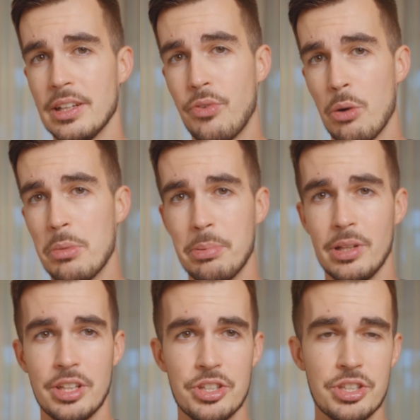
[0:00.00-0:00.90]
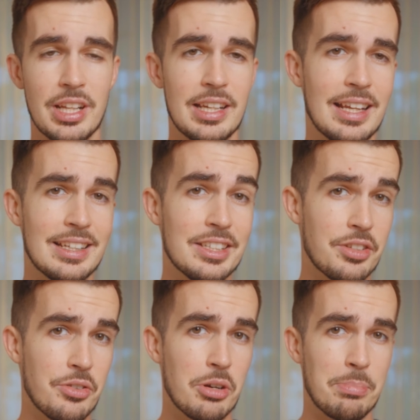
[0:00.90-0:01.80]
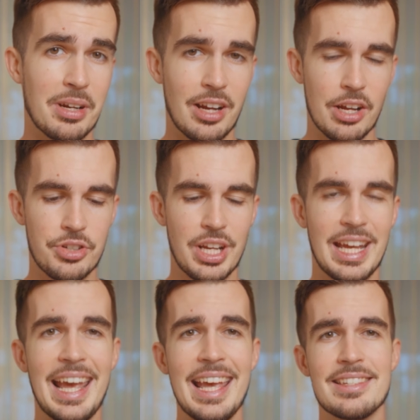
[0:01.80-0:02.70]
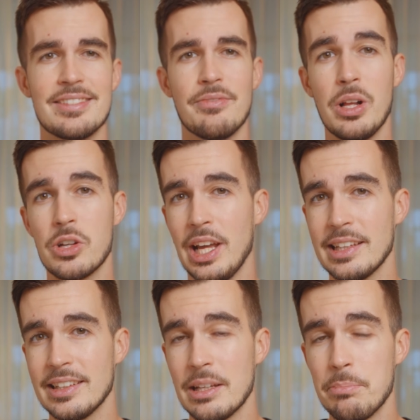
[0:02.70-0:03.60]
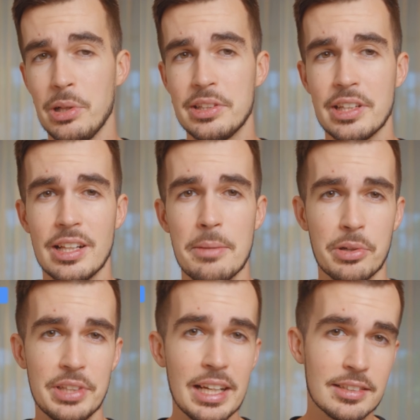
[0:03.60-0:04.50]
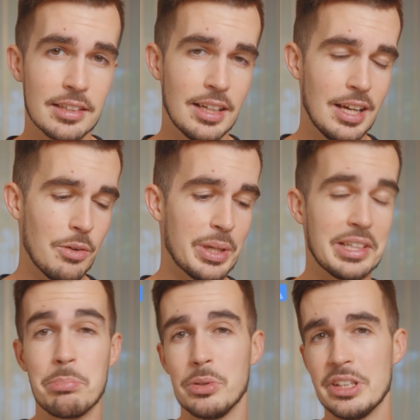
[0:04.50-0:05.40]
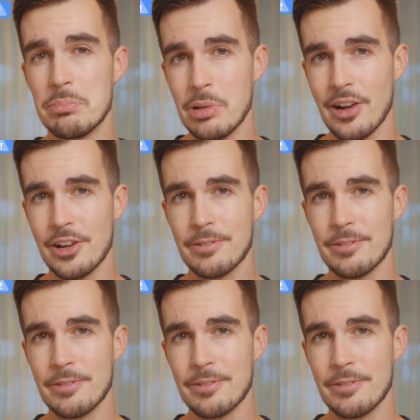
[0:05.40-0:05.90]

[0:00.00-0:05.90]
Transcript: a former politician in an Eastern European country is well connected and politically protected when they pull the plug.